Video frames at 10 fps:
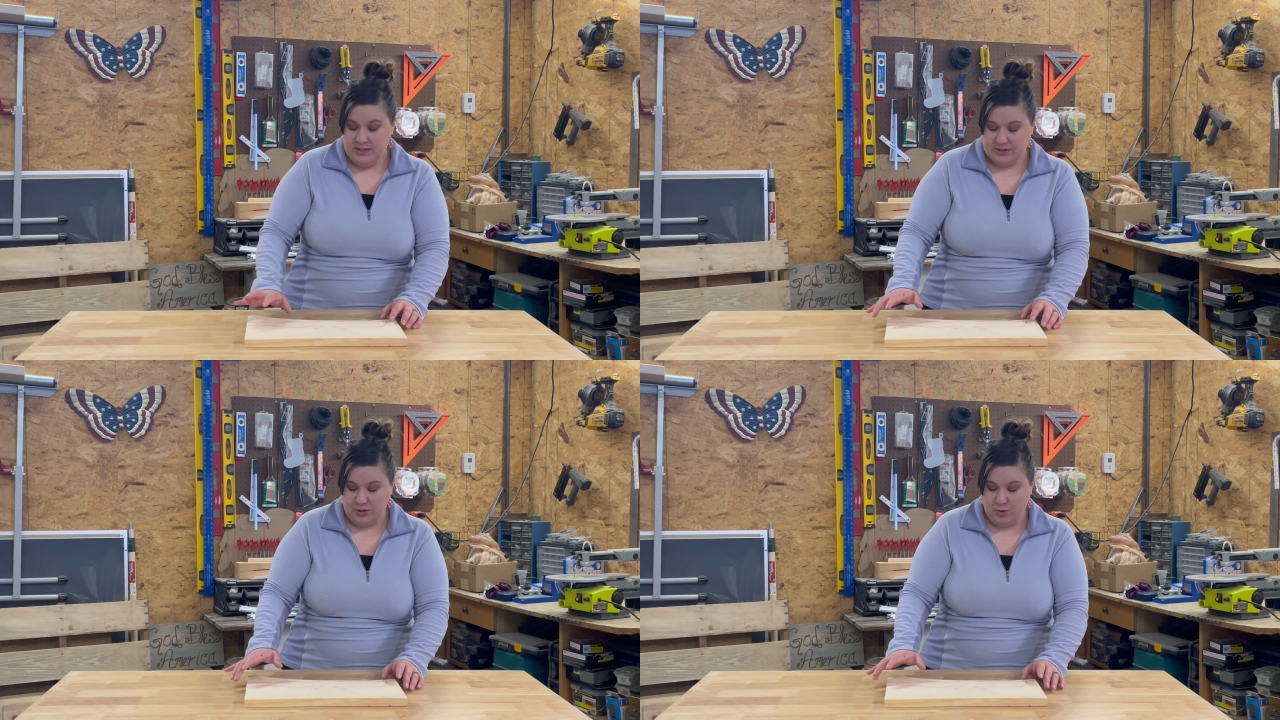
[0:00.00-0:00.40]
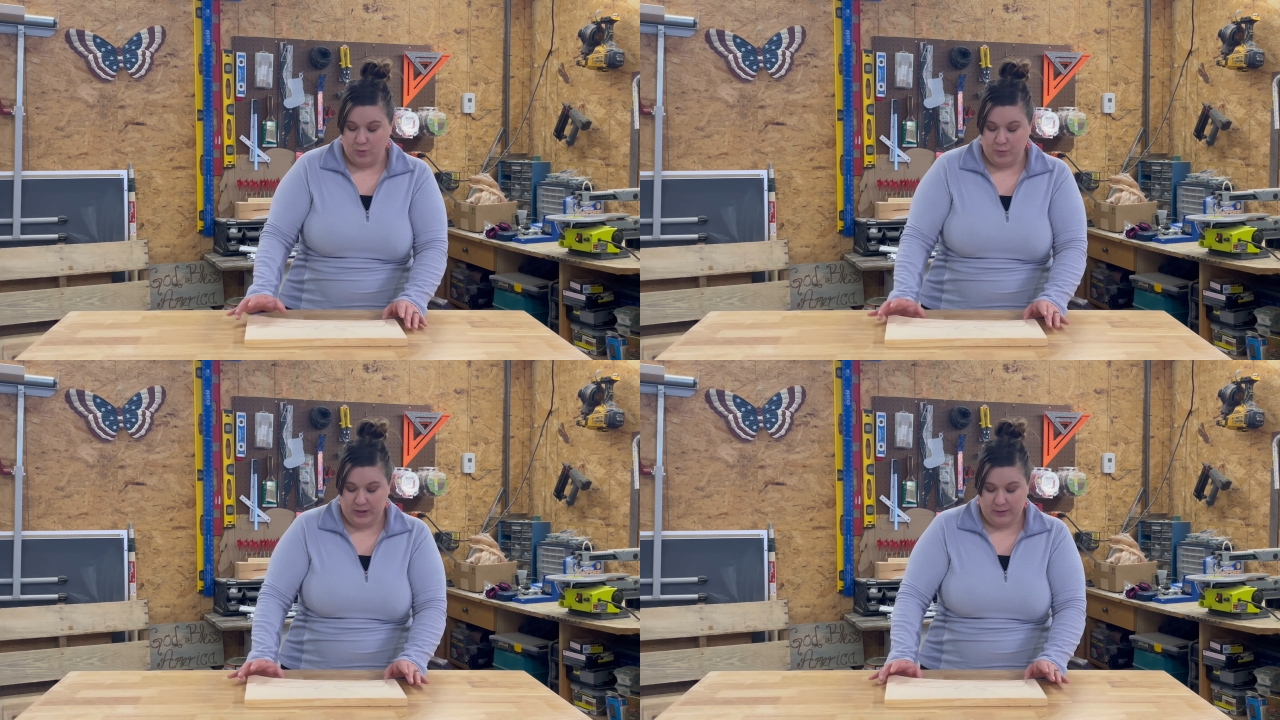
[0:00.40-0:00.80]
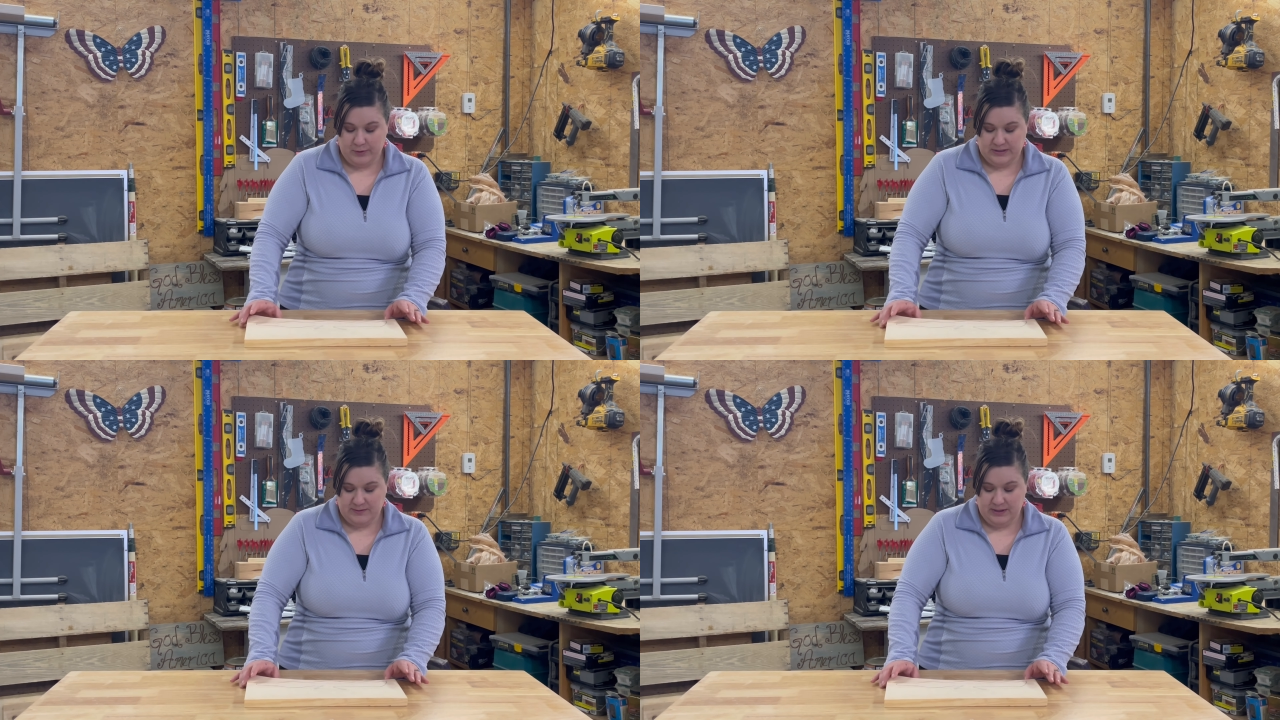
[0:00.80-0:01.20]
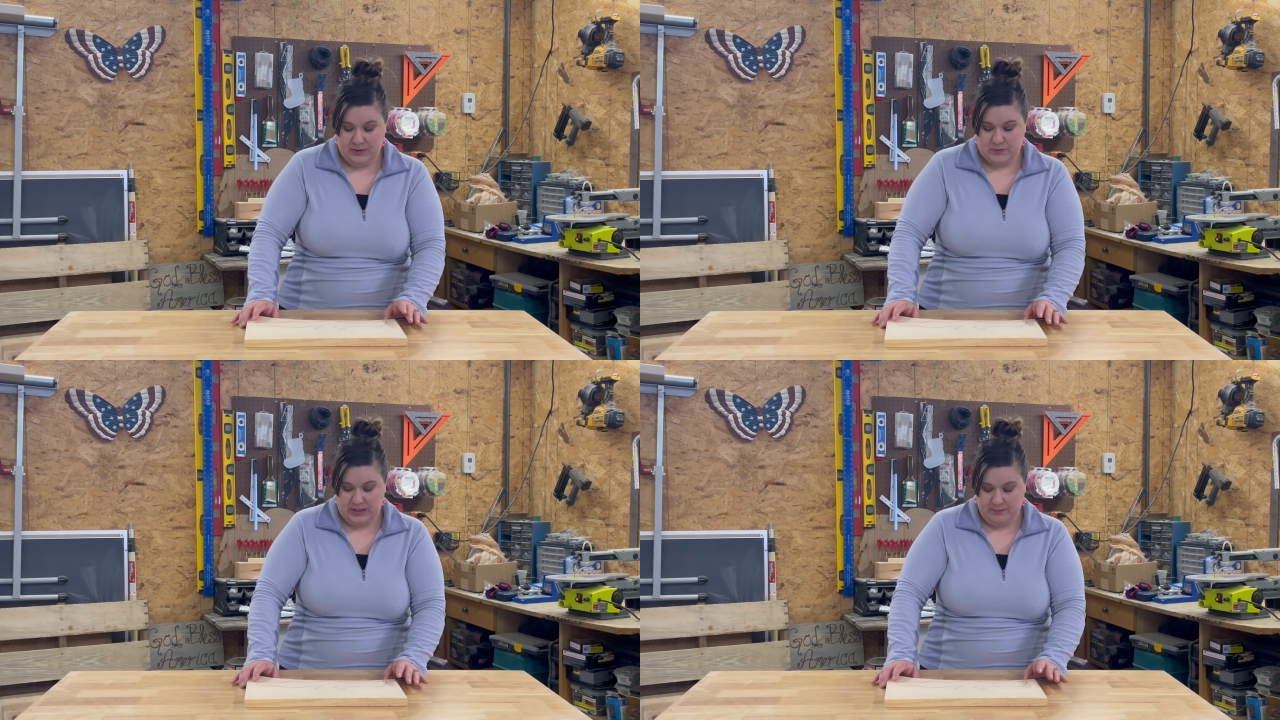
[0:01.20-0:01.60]
So we are going to be
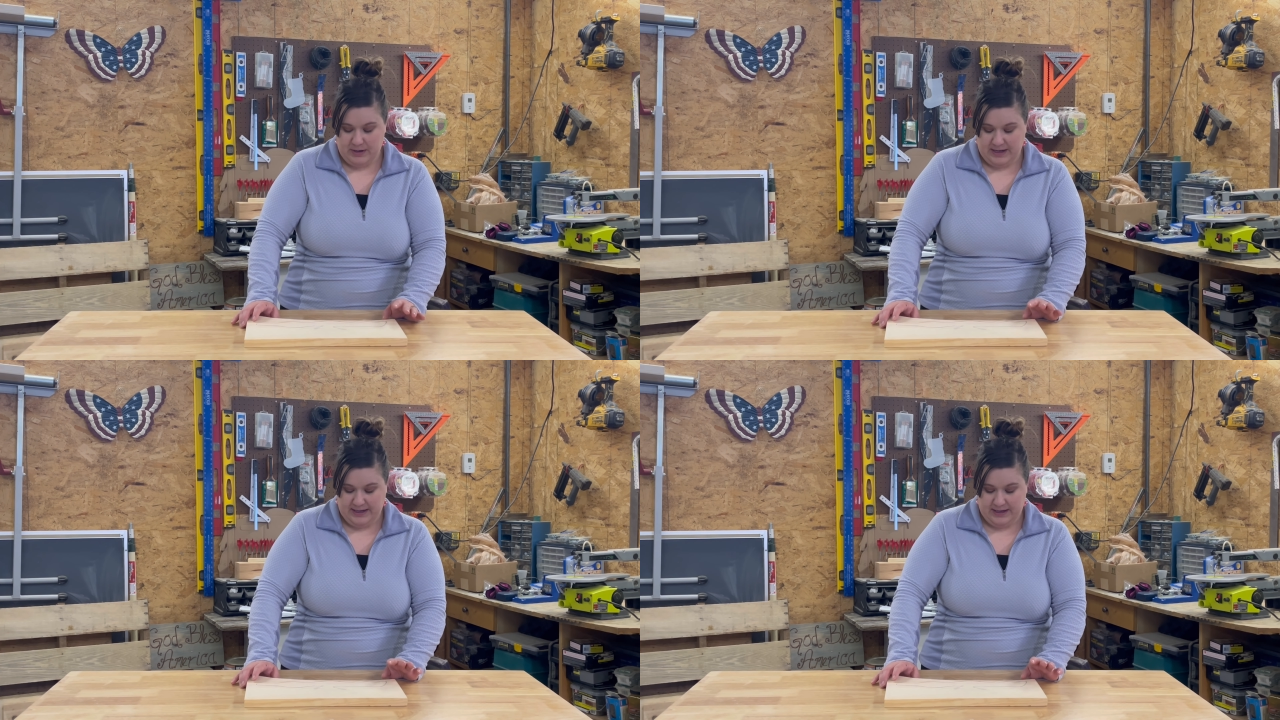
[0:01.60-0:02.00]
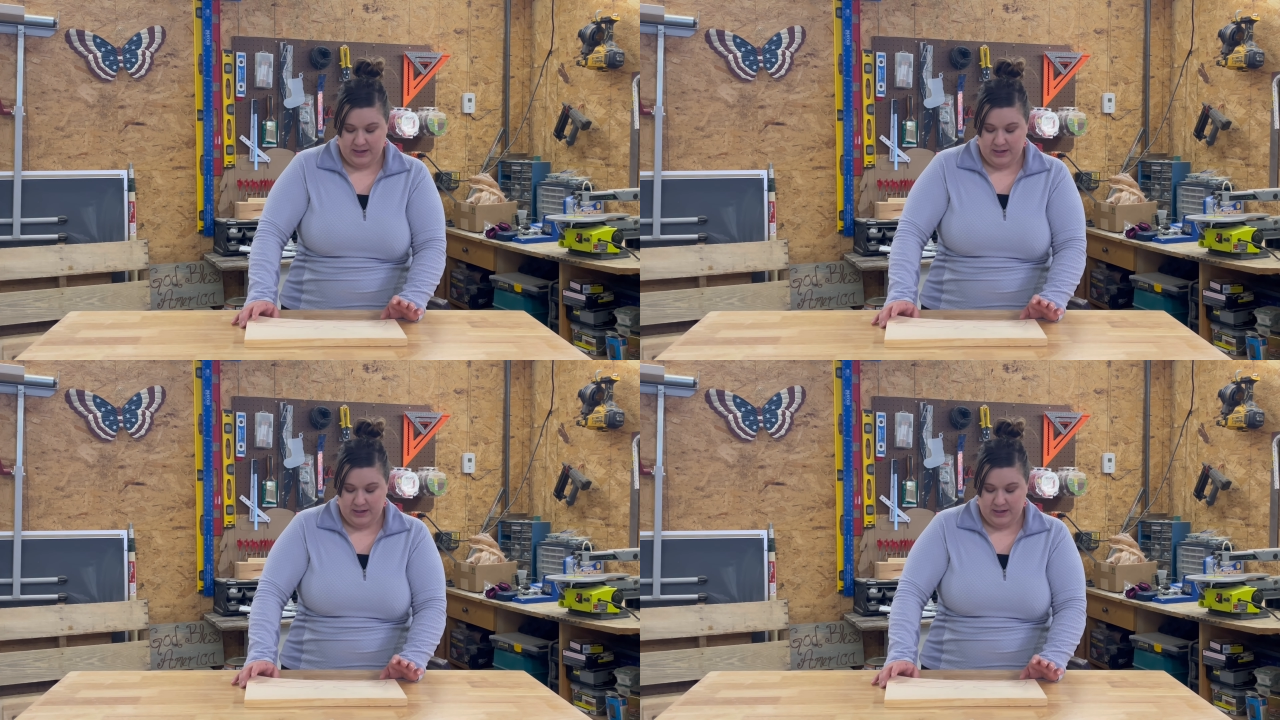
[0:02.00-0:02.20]
using my